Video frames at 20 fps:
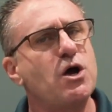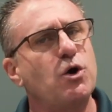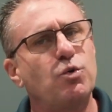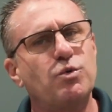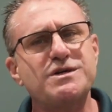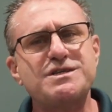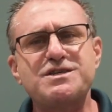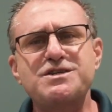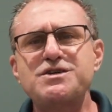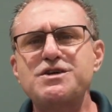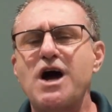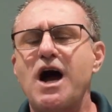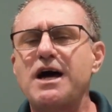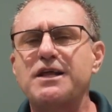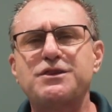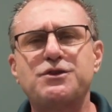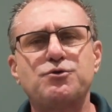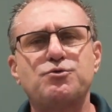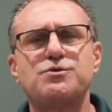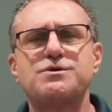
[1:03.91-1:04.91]
was
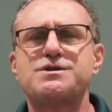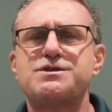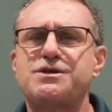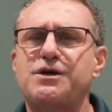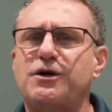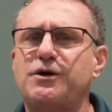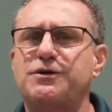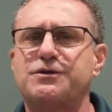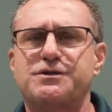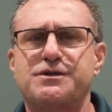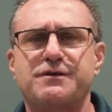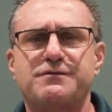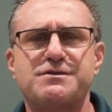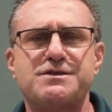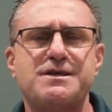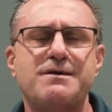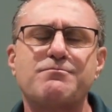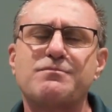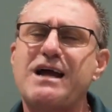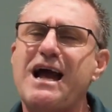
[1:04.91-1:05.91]
not the result of
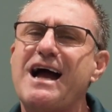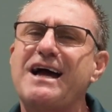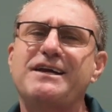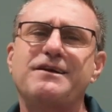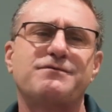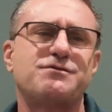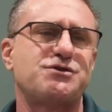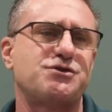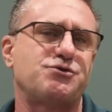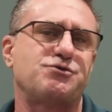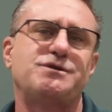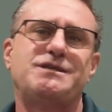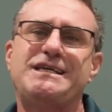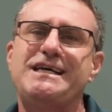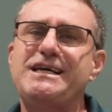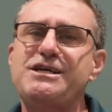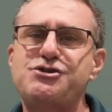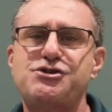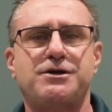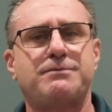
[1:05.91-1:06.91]
some kind of
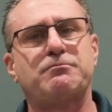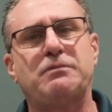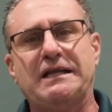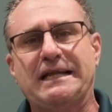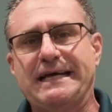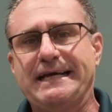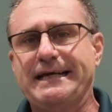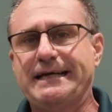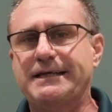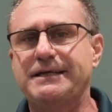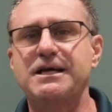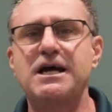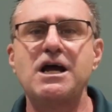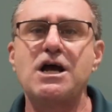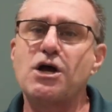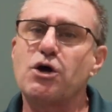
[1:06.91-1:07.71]
strategic plan.